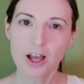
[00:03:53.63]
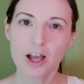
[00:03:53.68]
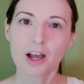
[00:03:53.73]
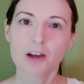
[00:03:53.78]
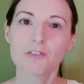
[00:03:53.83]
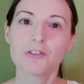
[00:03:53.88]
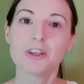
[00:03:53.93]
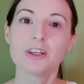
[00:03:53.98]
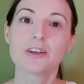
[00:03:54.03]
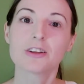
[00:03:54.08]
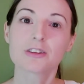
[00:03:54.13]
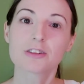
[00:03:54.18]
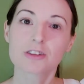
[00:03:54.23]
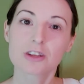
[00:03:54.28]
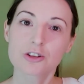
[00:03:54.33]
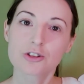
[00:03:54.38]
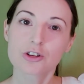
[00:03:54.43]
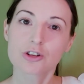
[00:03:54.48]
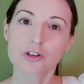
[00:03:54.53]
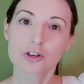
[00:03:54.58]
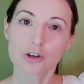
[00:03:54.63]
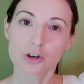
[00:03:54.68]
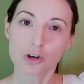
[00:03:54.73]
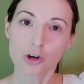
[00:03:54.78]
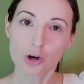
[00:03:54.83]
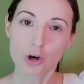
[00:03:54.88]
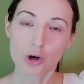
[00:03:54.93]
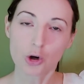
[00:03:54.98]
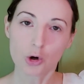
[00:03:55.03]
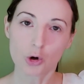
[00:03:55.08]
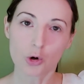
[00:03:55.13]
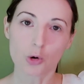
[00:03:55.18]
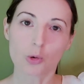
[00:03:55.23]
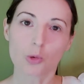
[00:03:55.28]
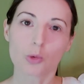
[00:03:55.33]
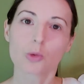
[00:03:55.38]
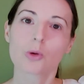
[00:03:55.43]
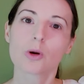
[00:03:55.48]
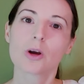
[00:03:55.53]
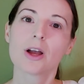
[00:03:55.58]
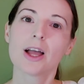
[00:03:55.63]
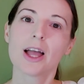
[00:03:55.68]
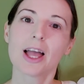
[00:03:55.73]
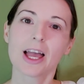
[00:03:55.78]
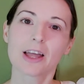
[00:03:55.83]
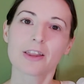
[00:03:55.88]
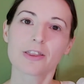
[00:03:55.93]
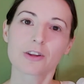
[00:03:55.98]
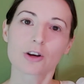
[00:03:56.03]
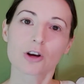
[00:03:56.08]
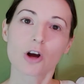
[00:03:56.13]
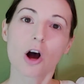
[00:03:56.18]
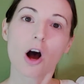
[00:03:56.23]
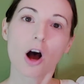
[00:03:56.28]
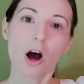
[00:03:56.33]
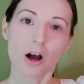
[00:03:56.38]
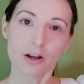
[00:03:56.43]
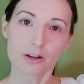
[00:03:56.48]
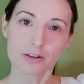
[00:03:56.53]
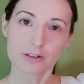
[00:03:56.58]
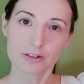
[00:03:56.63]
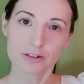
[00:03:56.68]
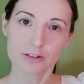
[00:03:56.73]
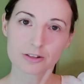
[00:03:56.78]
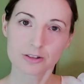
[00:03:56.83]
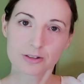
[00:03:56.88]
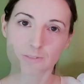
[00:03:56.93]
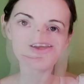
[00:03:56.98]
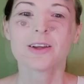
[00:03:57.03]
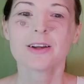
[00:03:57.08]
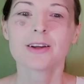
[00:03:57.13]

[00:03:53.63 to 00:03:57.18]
of the decision to go and the cost.